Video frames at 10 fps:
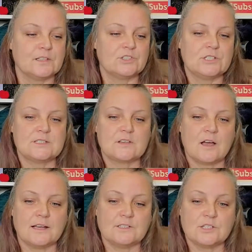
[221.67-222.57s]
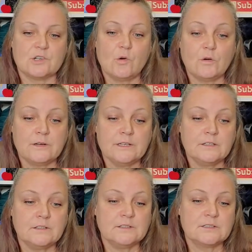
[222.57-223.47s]
she's got
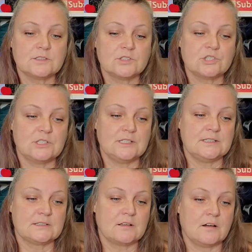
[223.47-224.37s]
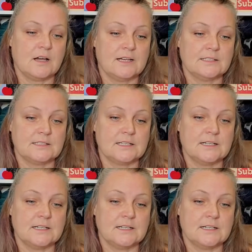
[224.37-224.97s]
tutorials. She's got